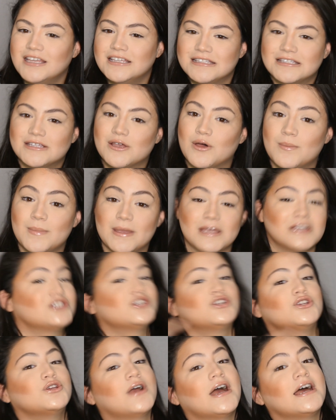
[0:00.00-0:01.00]
So make
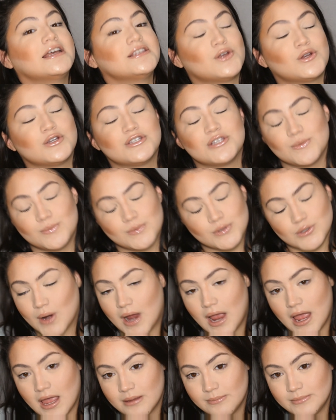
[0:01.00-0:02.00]
sure you guys are
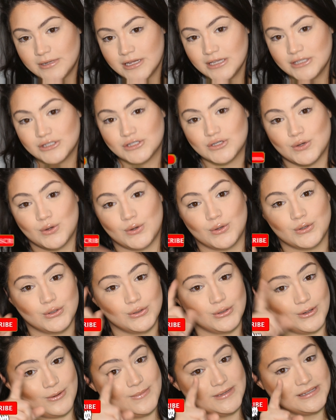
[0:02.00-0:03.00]
subscribed so
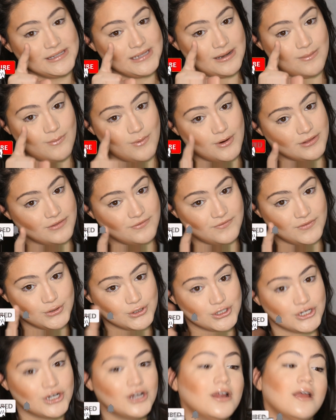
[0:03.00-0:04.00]
you don't miss any more in the
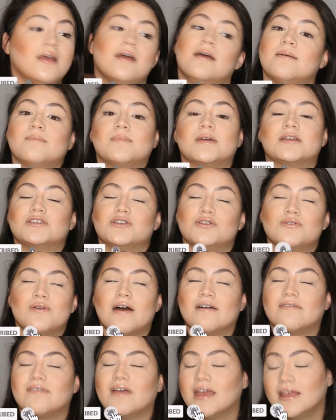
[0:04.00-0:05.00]
future. Make sure you
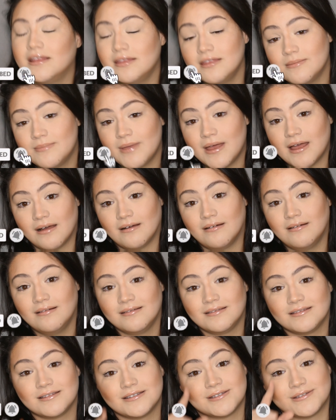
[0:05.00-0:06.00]
have hit the bell
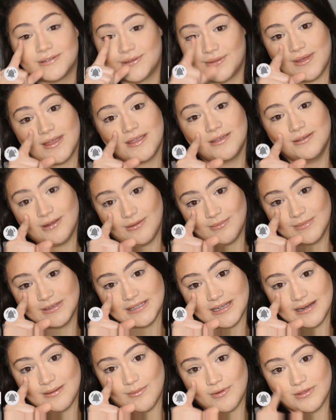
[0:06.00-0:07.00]
so that you don't miss
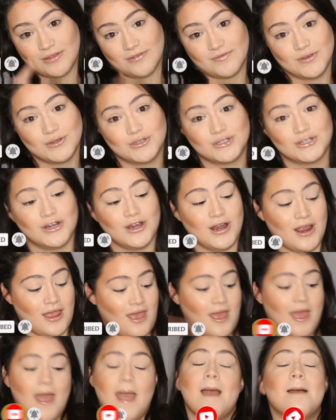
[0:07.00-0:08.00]
any more in the future.
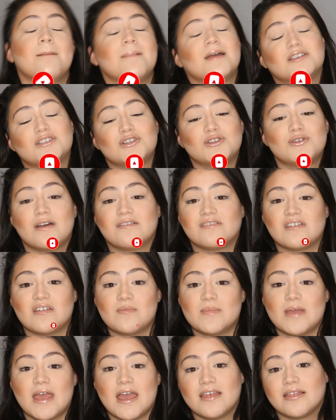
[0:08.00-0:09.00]
And make sure you have
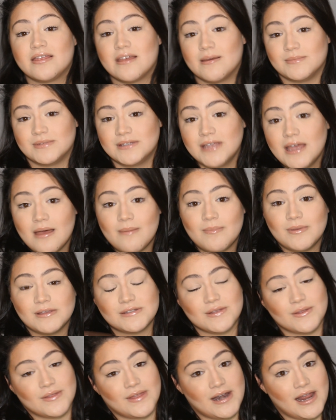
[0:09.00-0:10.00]
given me a thumbs up
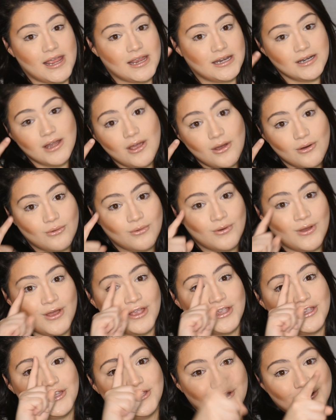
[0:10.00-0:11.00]
so that I know
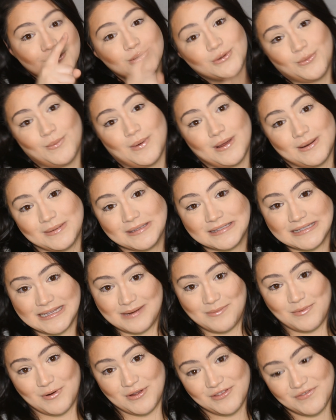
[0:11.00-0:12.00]
you don't want to miss
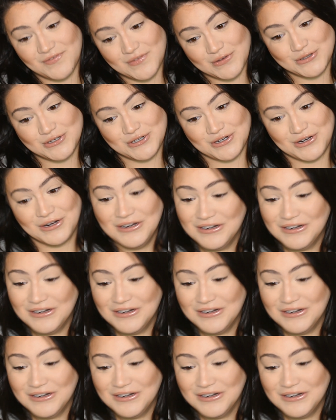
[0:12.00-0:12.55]
any more in the future.